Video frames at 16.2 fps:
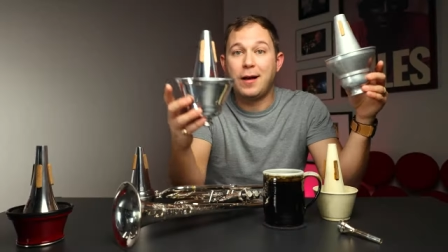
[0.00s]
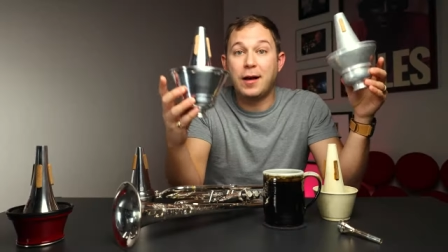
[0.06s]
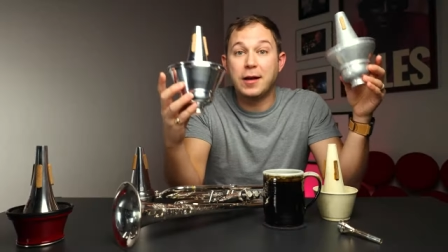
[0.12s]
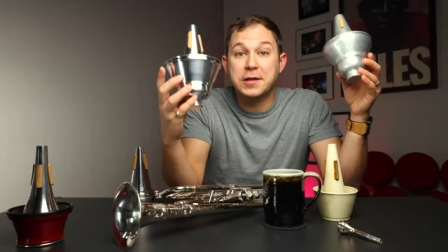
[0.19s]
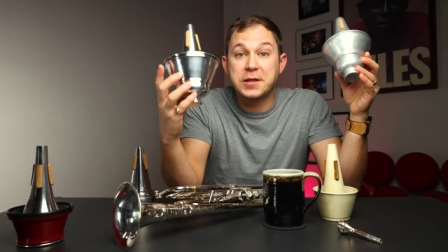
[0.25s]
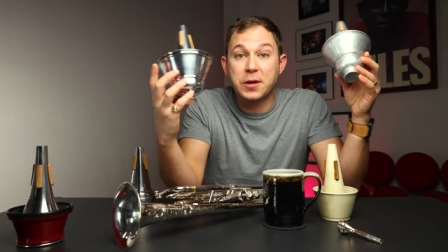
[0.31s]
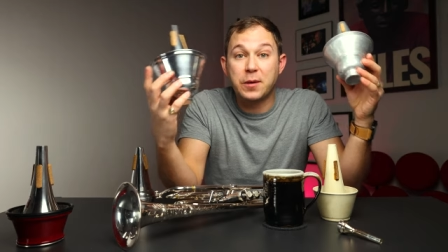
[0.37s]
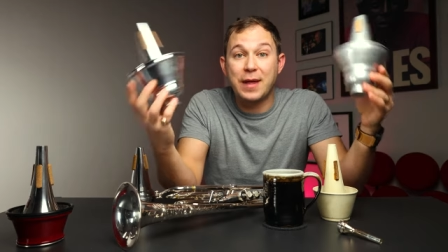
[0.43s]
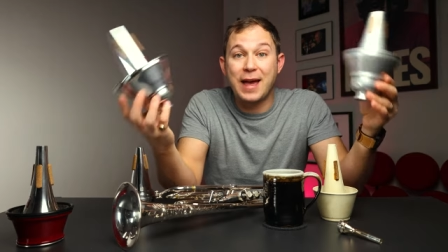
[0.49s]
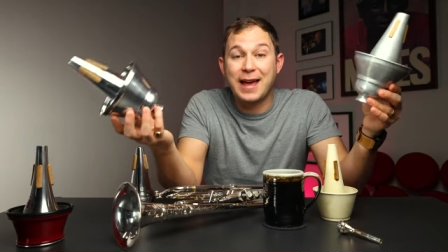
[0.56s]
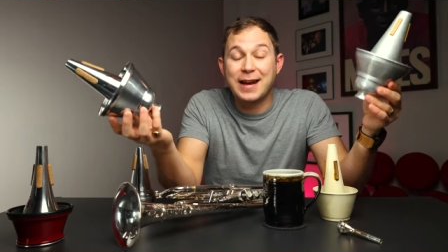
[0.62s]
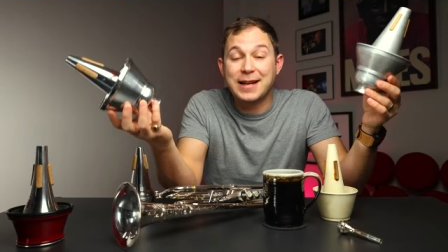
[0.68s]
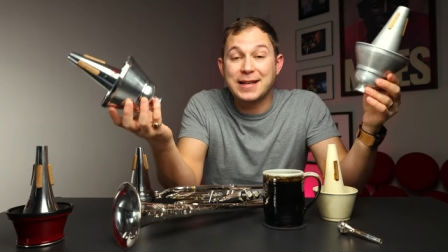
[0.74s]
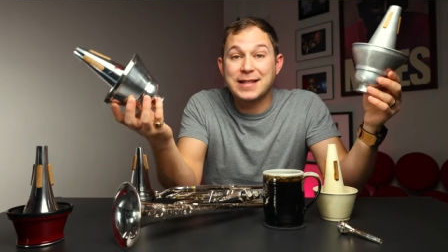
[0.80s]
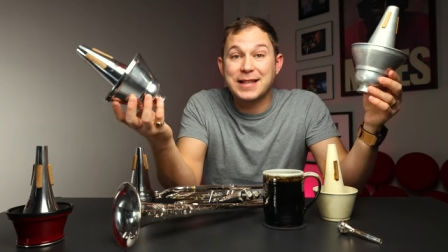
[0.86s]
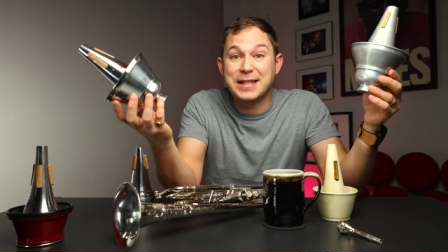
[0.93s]
Uh, so
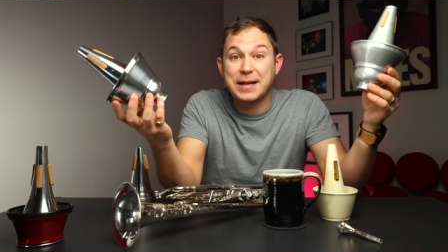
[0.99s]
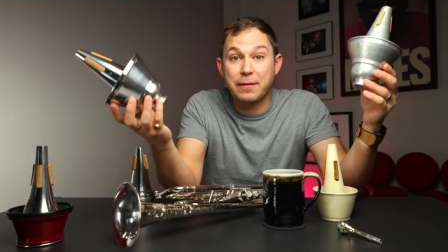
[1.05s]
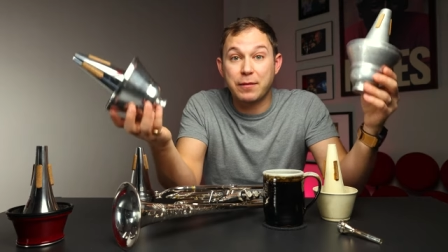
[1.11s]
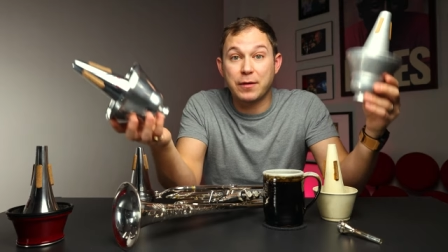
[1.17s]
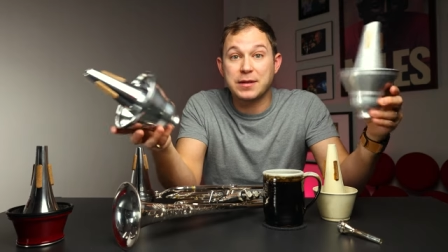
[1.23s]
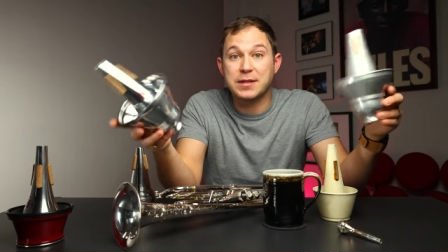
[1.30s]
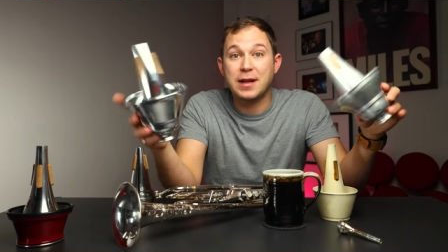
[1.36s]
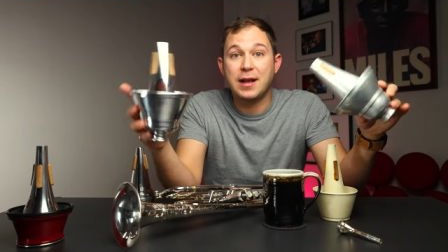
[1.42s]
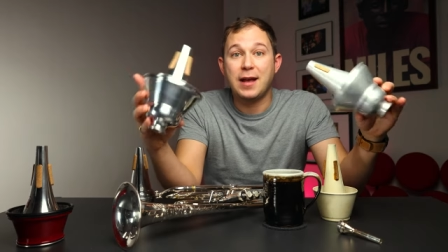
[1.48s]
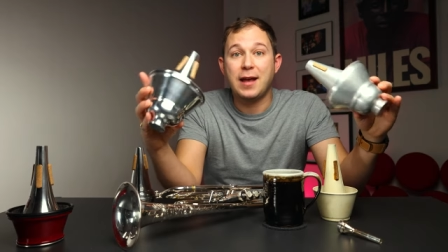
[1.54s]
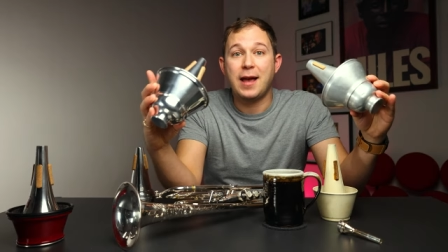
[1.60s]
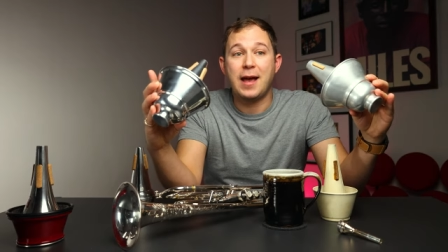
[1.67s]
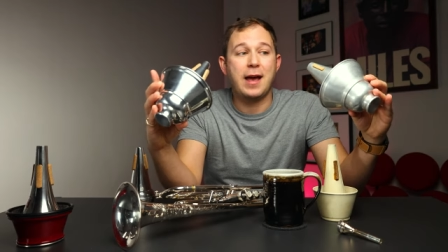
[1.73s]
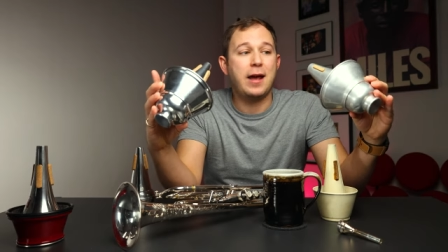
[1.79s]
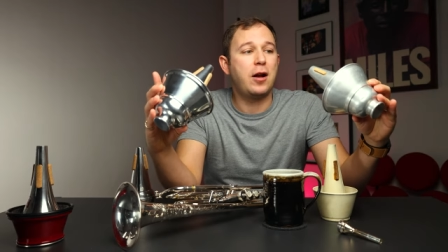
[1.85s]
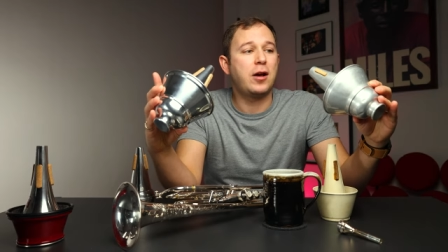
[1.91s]
that is a difference.
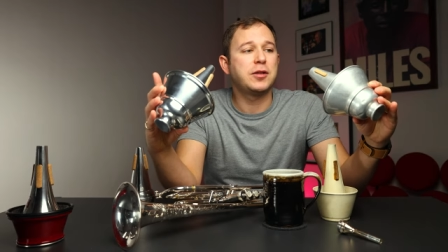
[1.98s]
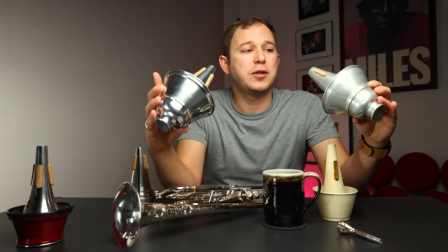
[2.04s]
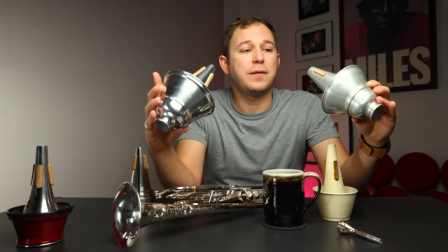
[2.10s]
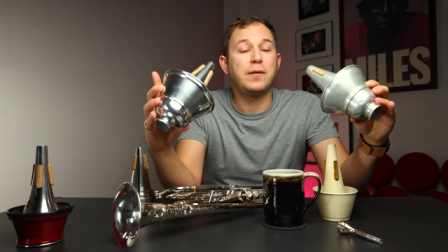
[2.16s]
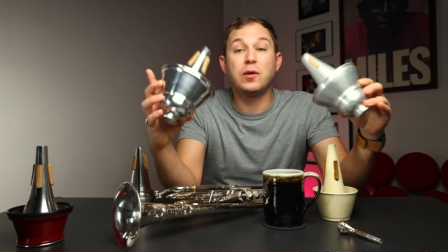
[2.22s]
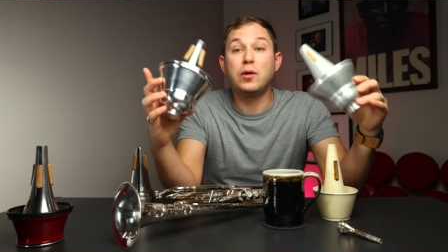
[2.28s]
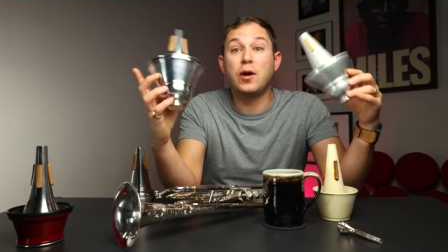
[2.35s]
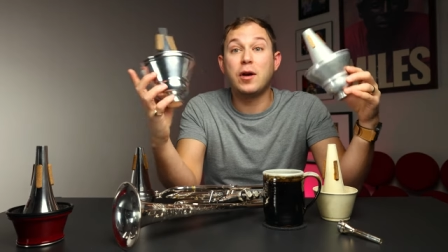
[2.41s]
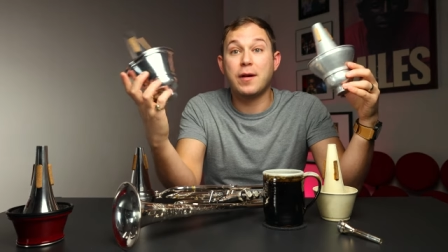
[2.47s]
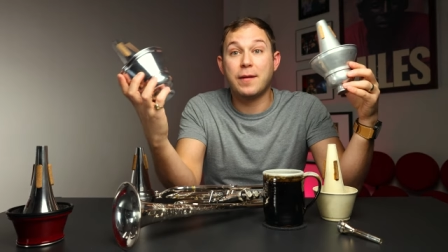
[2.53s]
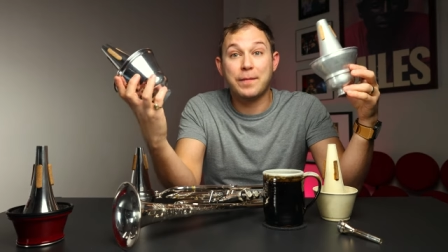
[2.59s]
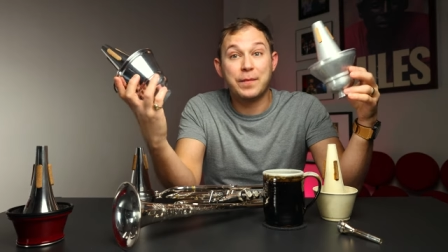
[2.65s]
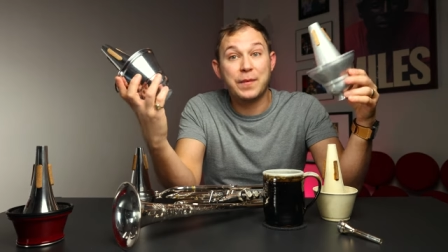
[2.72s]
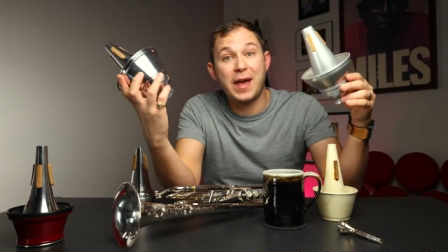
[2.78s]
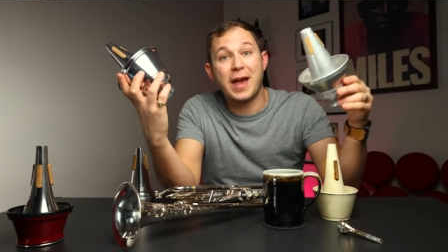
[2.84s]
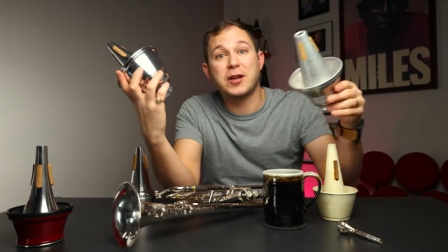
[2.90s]
And also if you look
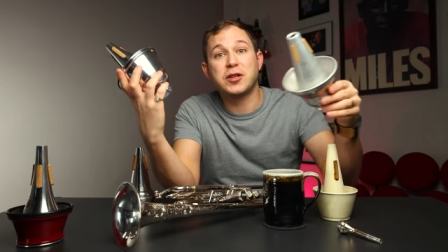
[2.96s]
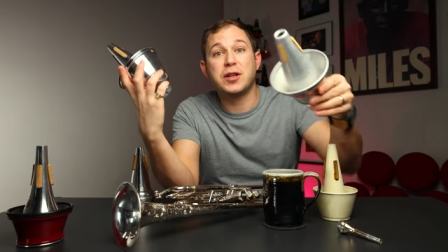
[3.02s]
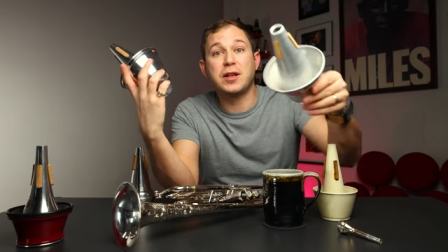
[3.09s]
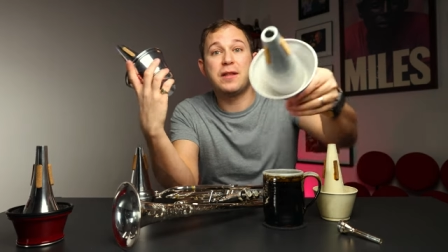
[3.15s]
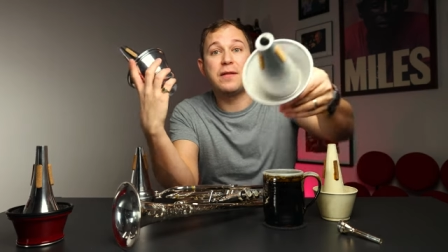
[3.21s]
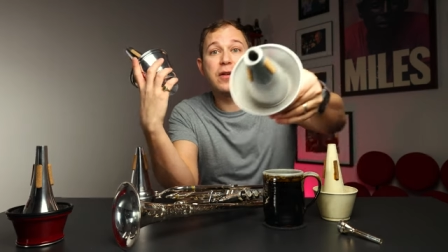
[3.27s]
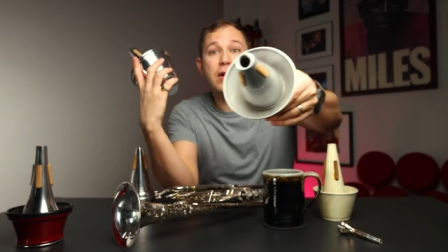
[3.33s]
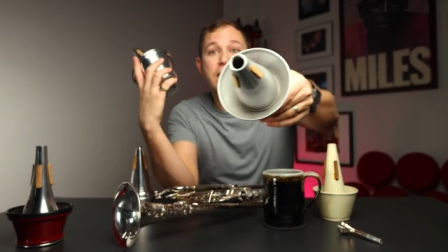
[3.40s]
actually at the